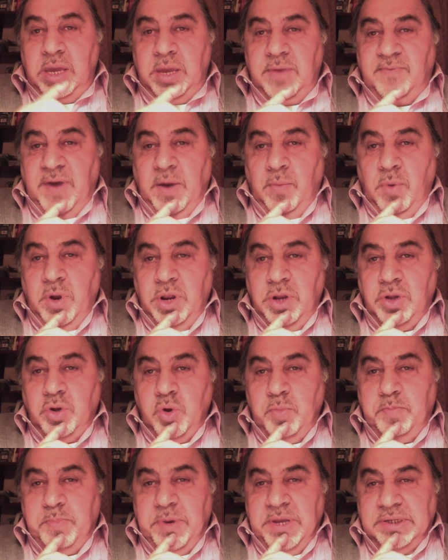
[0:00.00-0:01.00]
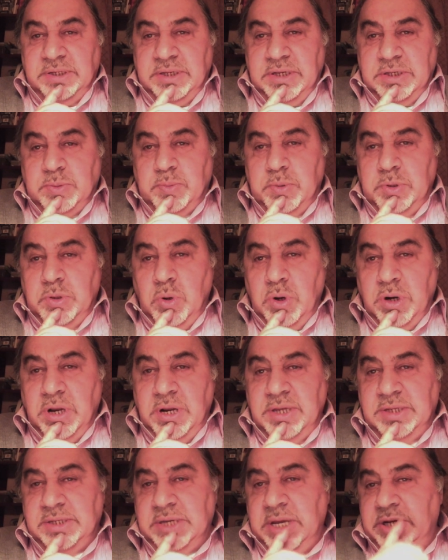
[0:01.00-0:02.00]
If I want to do business with
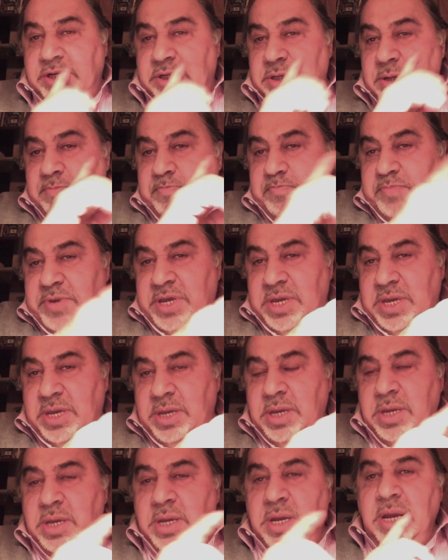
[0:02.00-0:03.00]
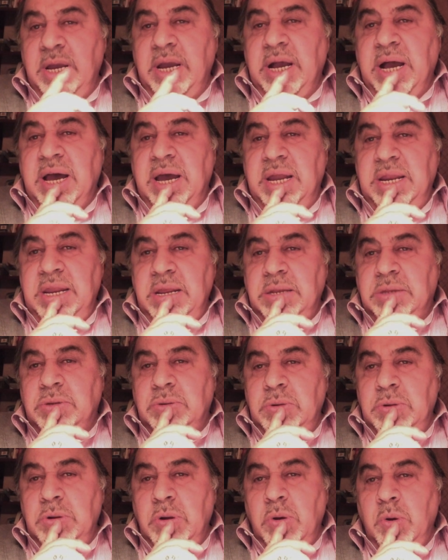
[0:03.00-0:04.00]
organization B, I need
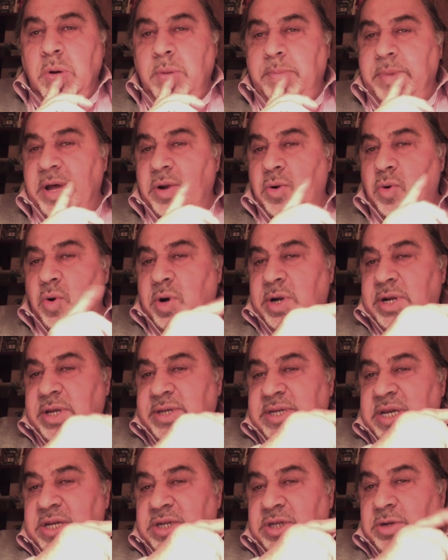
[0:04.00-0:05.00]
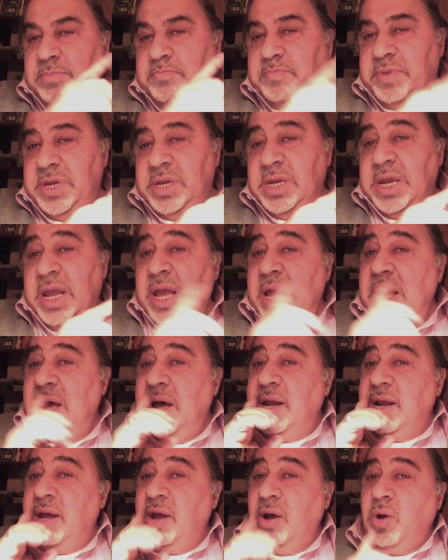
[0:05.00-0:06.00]
to know about organization B,
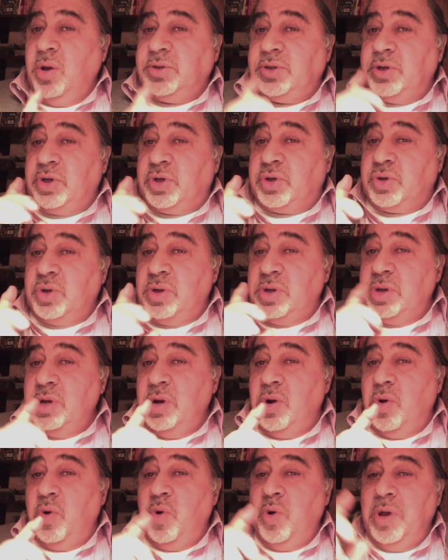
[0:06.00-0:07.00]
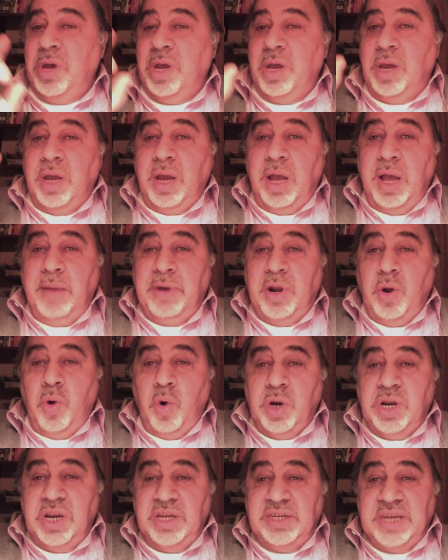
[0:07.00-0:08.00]
and I also should know about
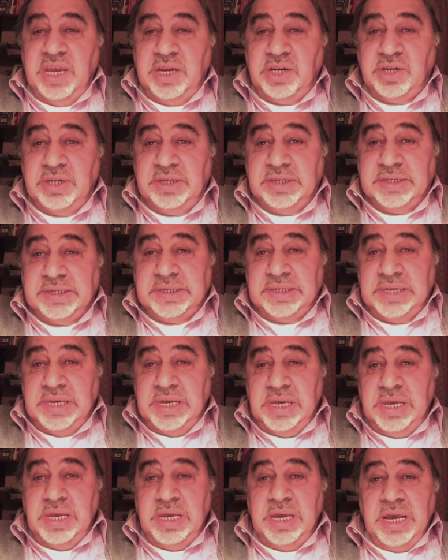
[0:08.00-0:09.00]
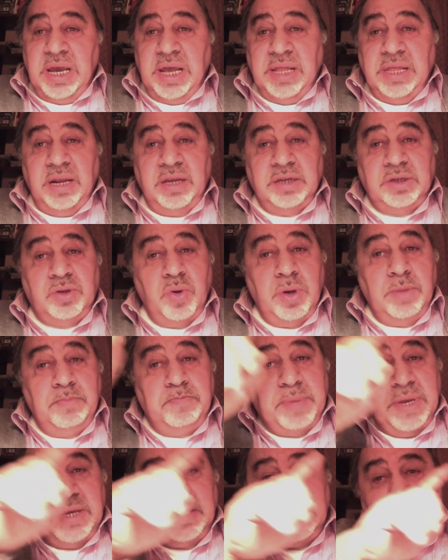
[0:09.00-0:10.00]
organization C that is doing
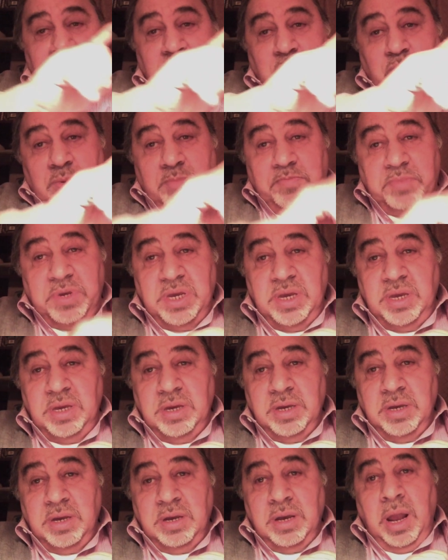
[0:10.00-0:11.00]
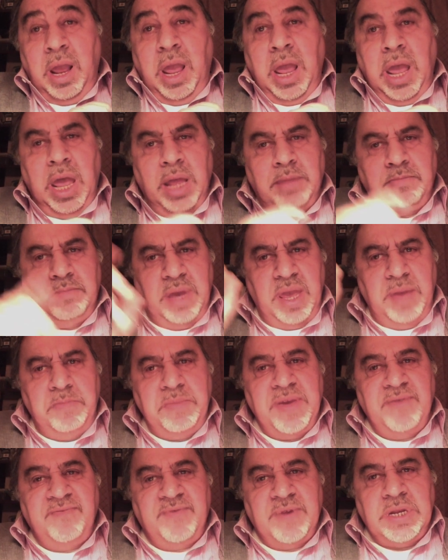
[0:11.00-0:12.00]
business with B, and
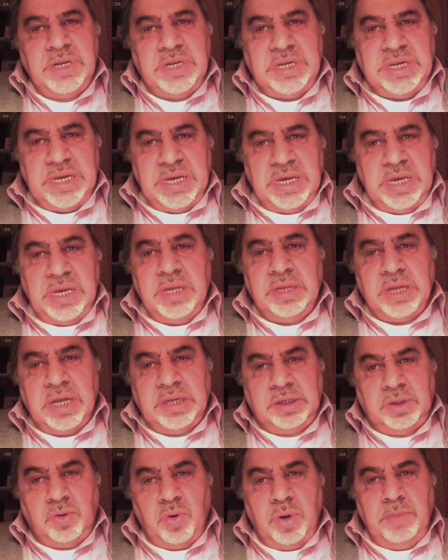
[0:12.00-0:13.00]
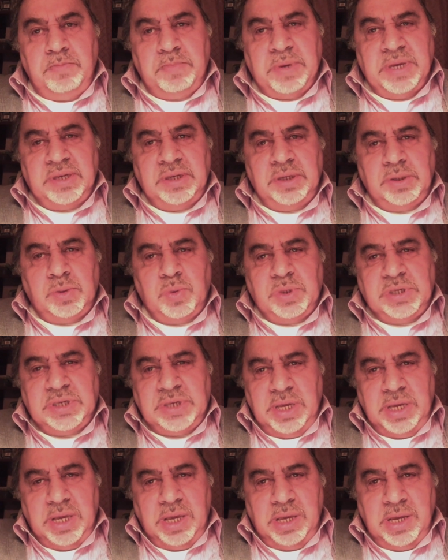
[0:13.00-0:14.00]
maybe even D that's doing business with
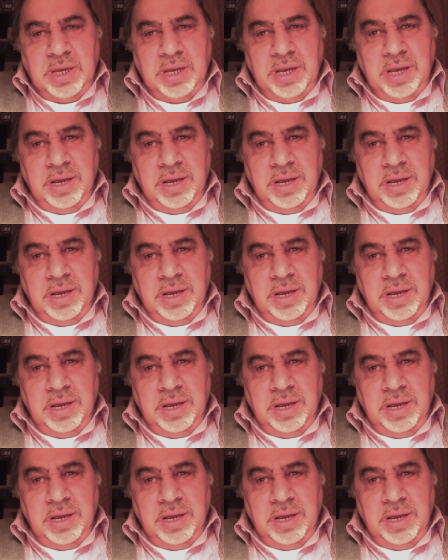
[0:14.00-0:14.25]
C.